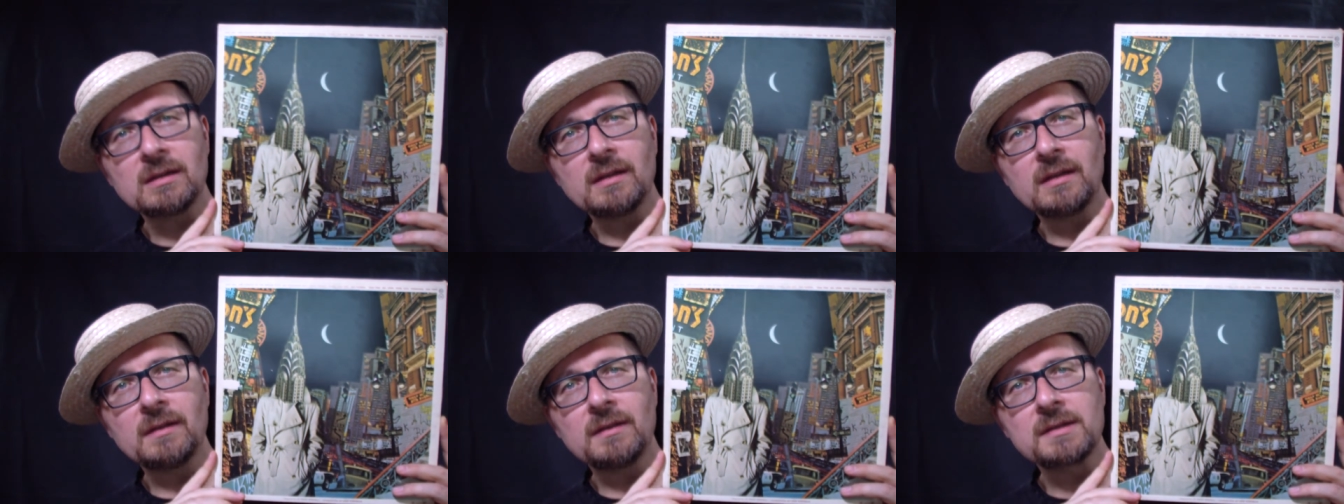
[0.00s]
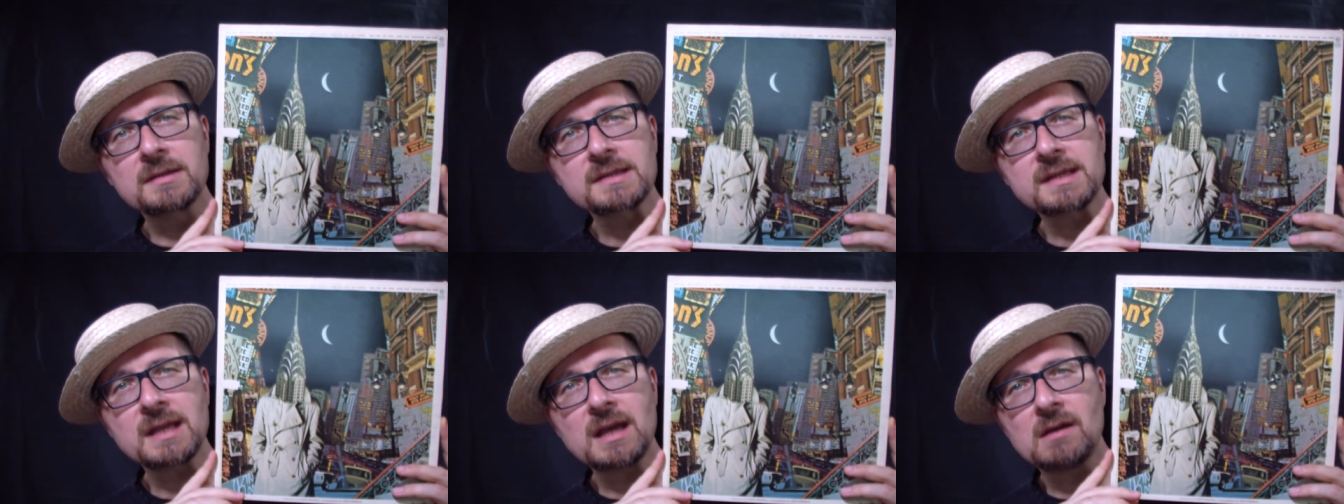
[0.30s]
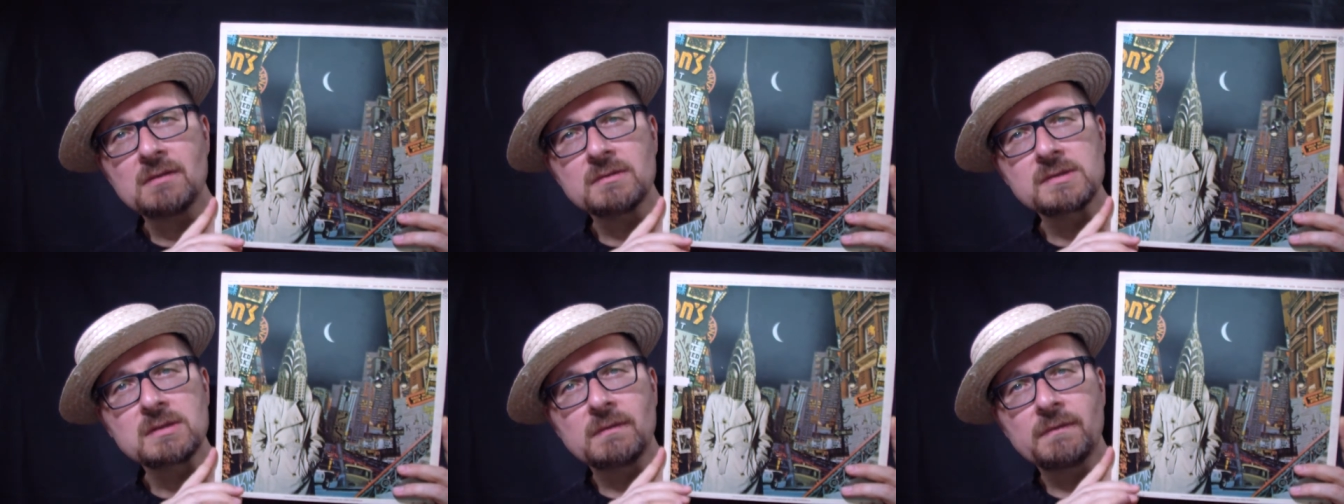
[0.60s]
and the
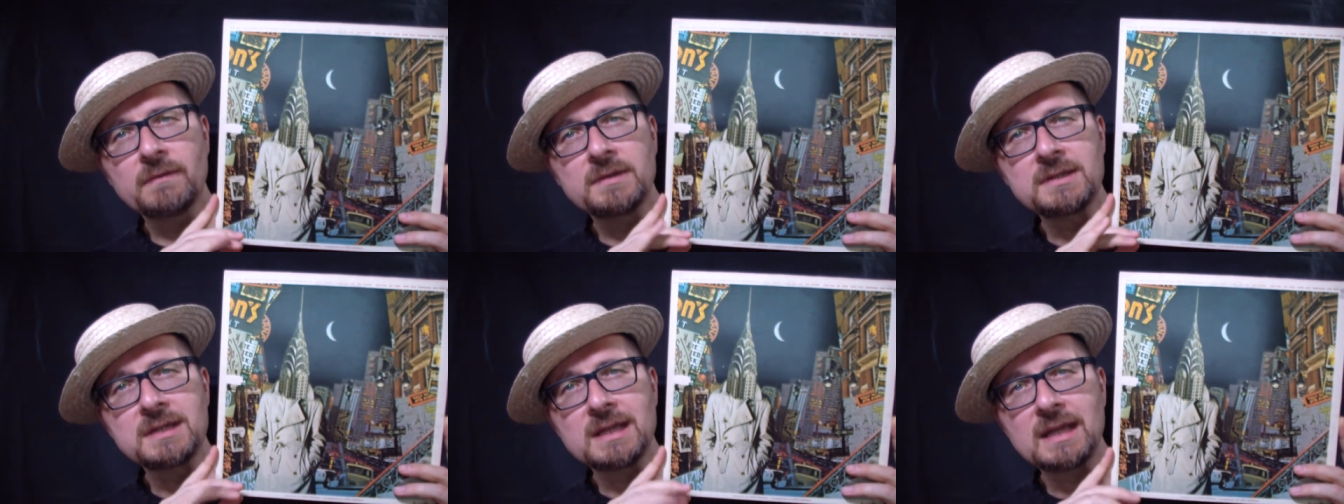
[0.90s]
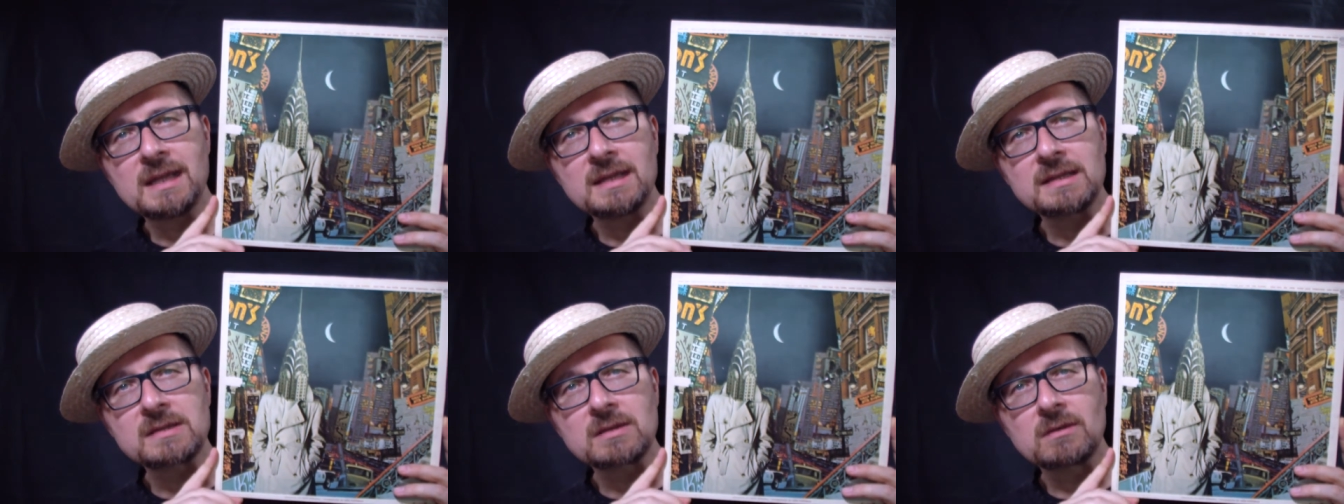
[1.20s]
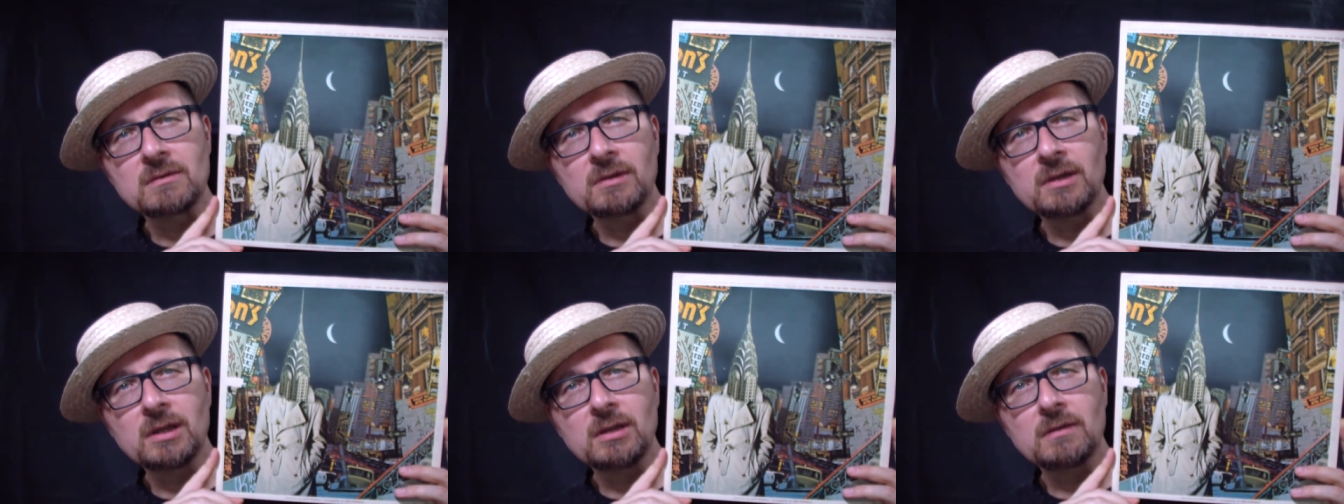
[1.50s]
sounds of the day
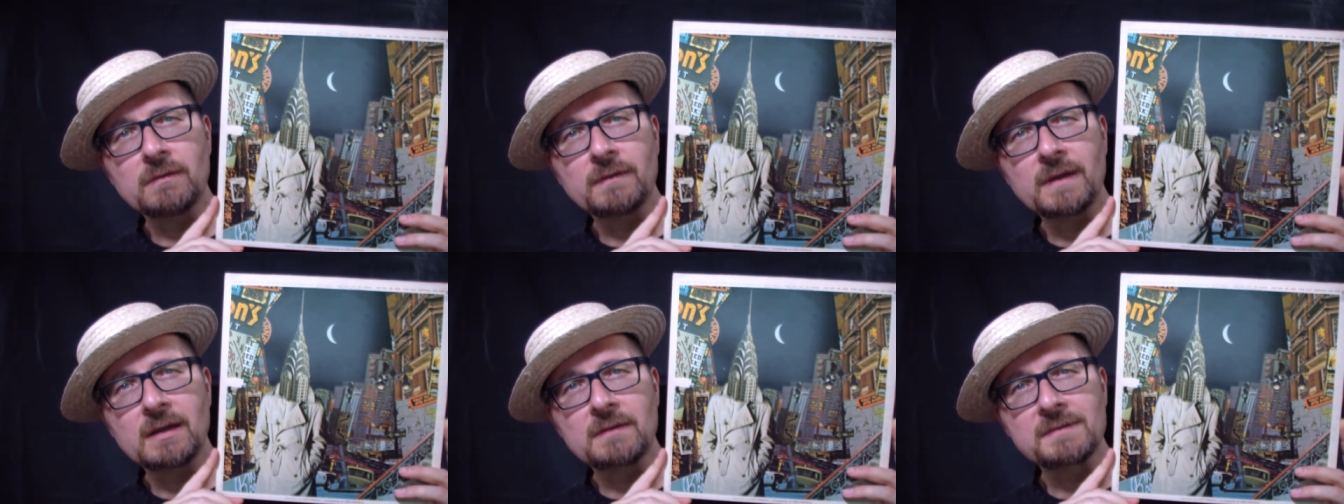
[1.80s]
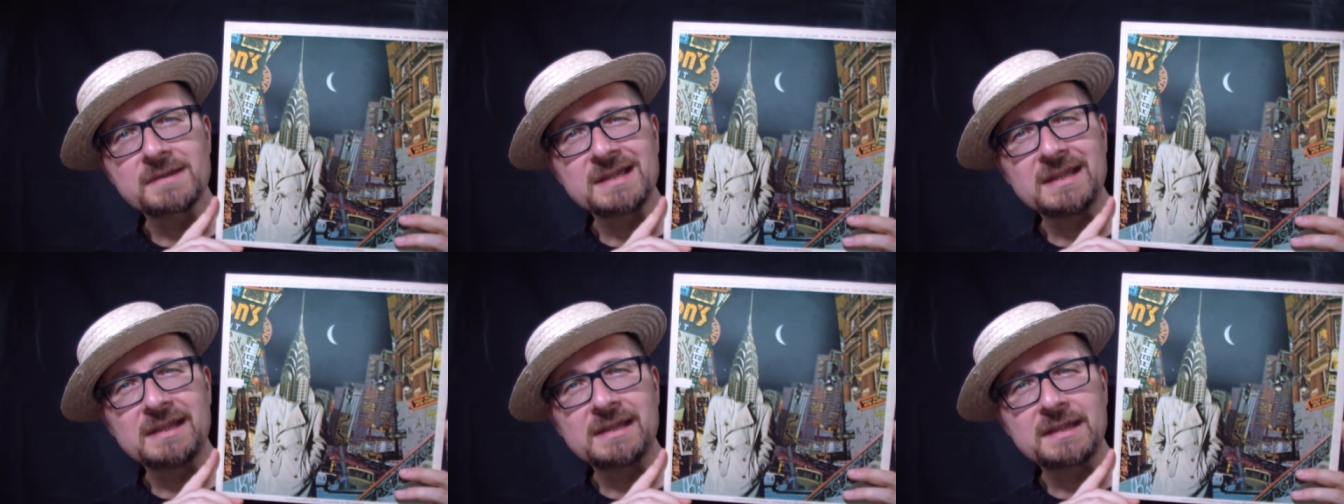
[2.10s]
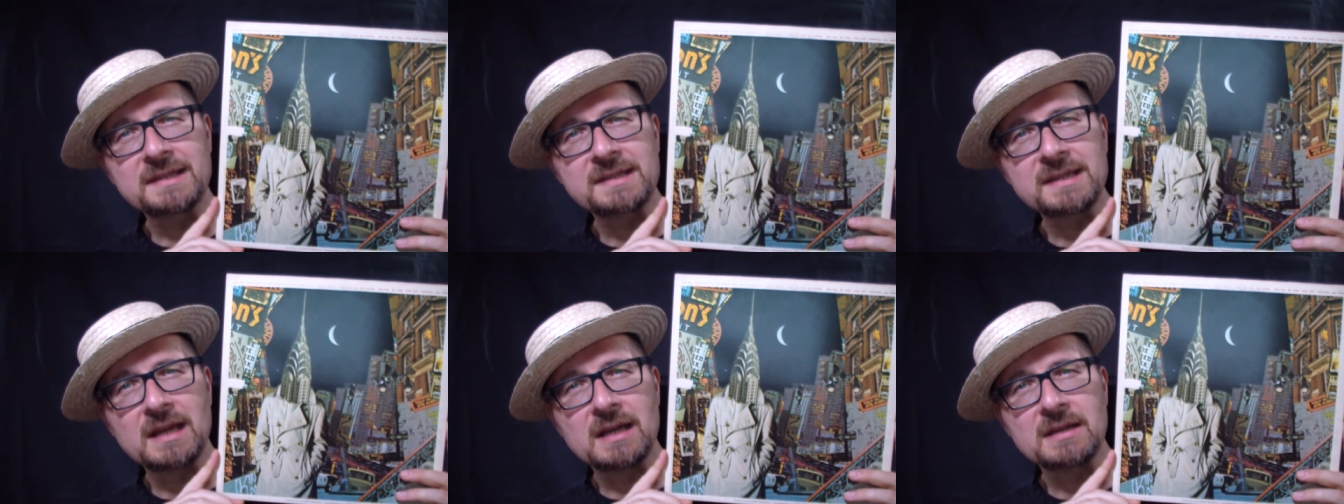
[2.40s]
so a lot of kind of
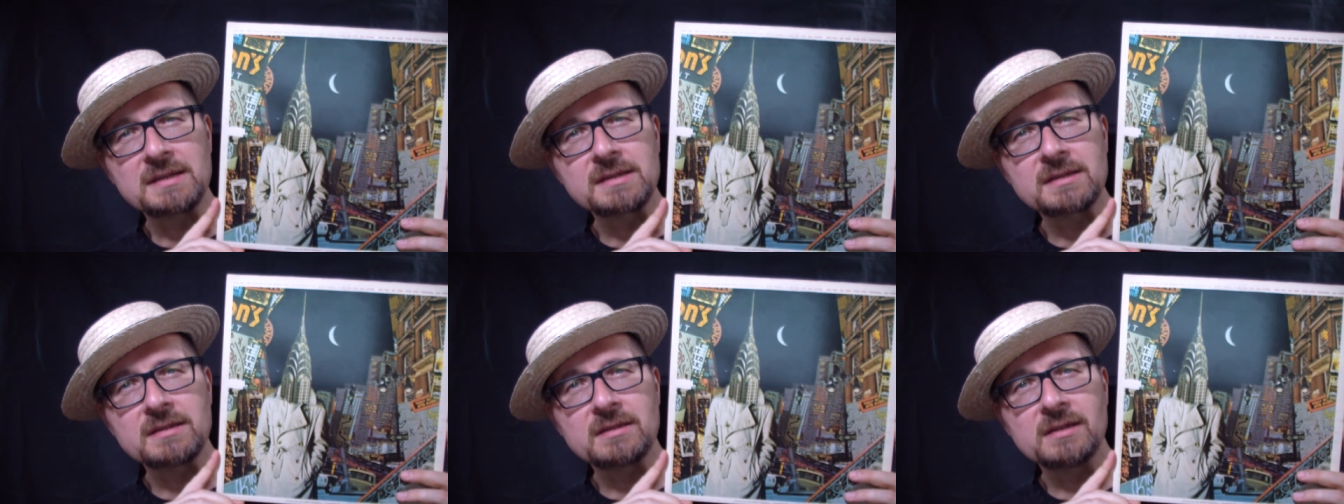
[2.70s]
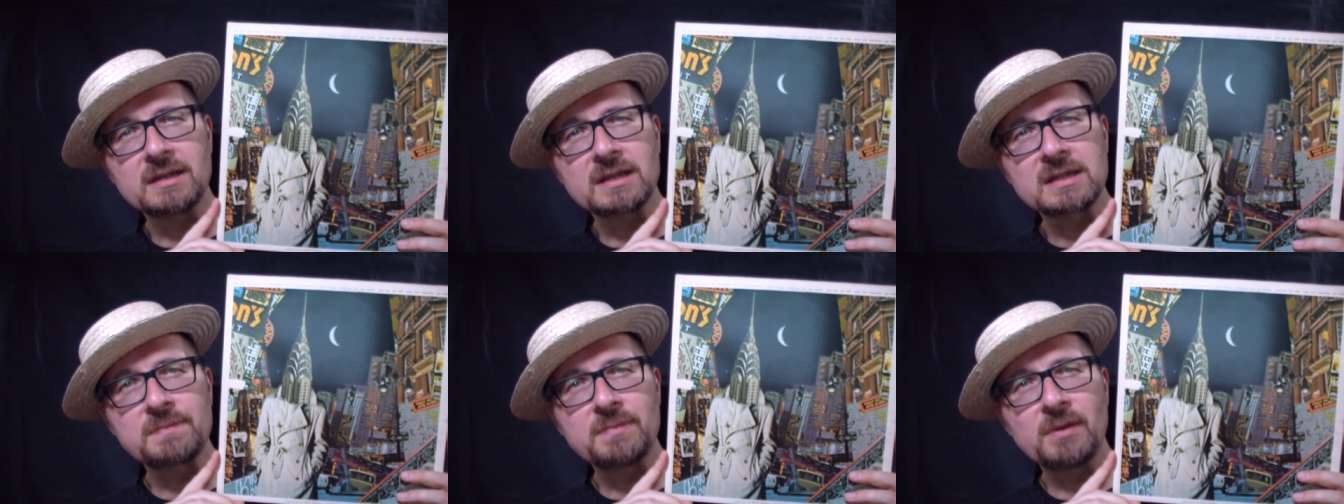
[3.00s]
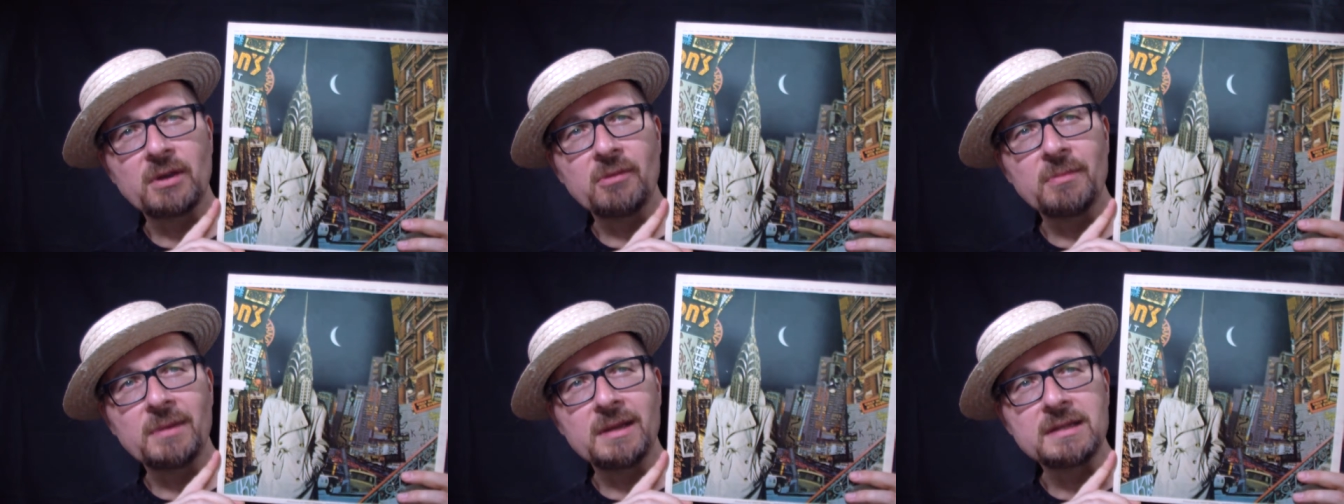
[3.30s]
synthesizer
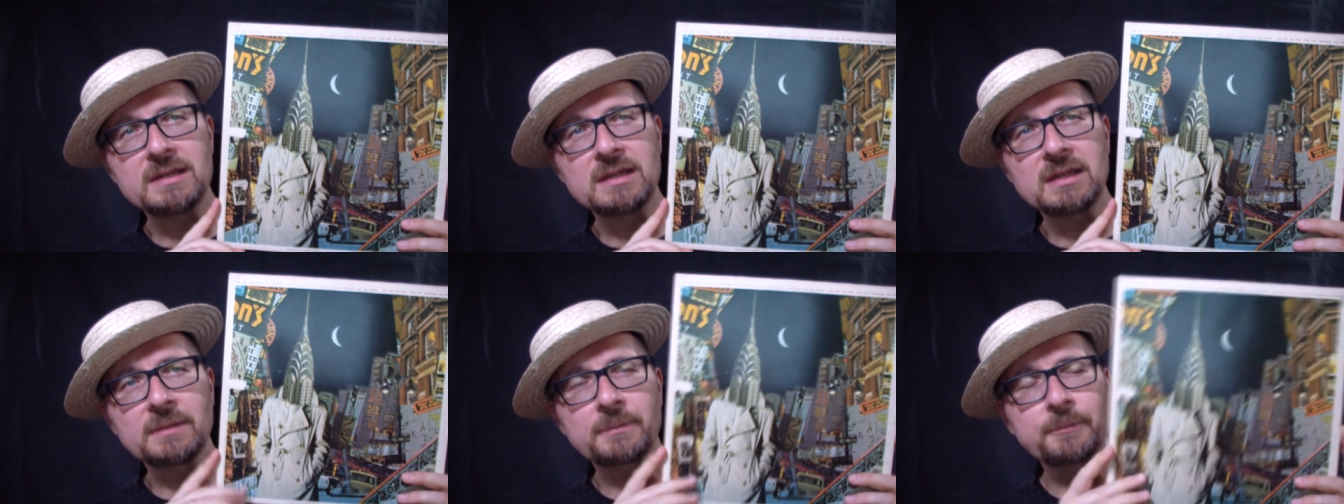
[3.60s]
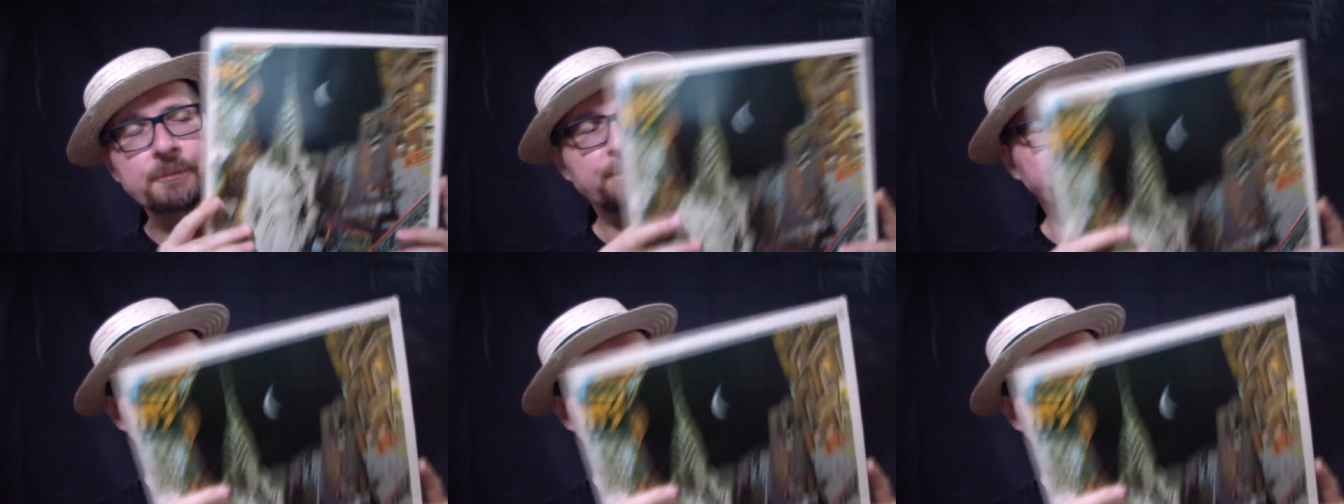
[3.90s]
experimenting